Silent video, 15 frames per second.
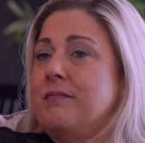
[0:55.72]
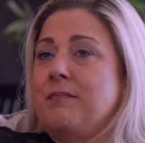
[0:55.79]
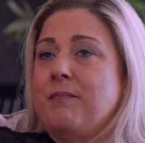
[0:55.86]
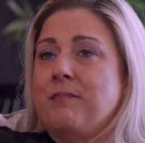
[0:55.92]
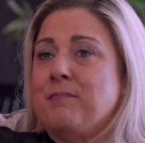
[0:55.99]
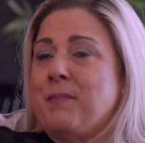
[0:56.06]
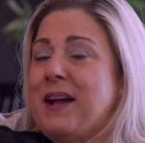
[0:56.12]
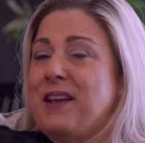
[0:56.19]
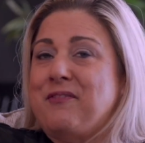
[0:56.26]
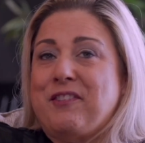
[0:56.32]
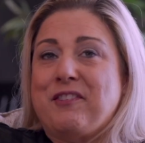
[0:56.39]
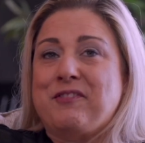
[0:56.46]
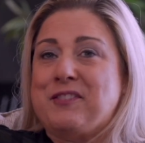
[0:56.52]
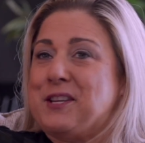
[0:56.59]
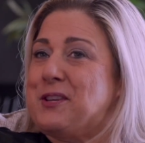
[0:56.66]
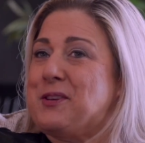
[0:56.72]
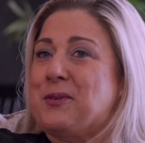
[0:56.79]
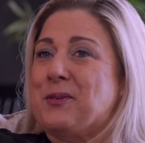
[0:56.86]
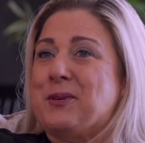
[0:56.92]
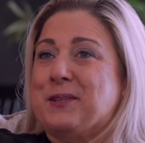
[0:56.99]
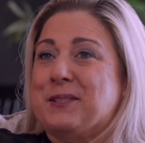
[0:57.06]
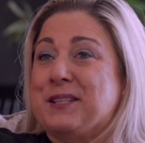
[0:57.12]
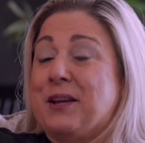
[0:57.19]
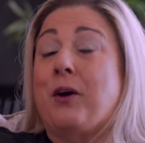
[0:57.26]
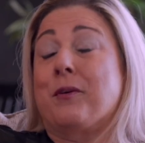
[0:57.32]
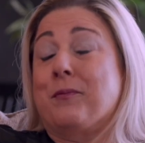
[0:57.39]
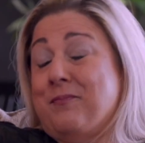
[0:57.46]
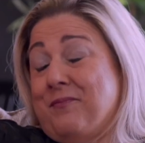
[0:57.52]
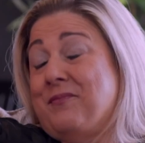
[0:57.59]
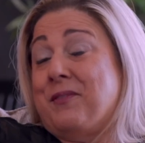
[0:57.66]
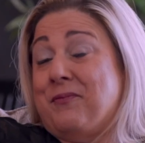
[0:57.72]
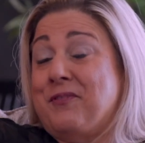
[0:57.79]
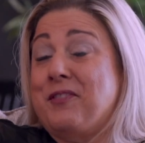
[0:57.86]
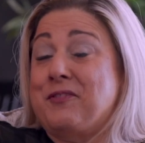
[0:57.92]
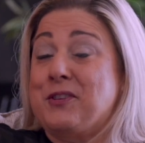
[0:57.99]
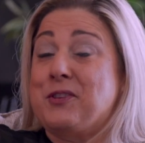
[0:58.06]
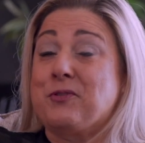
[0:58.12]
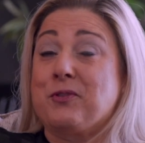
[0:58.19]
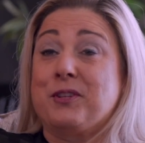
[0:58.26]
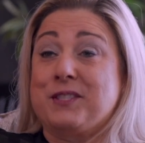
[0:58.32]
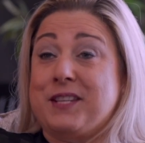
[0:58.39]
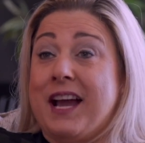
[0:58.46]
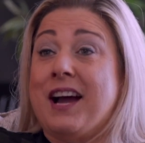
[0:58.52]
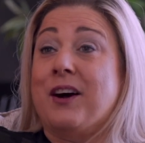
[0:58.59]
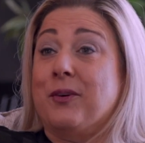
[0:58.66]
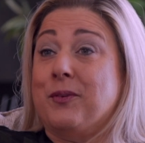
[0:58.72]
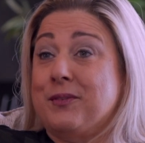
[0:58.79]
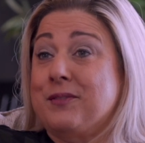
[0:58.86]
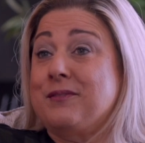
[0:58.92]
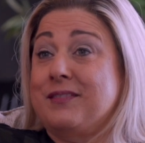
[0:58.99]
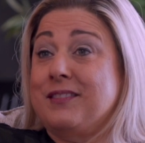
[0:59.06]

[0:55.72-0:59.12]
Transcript: my 15 year old or 15 year old now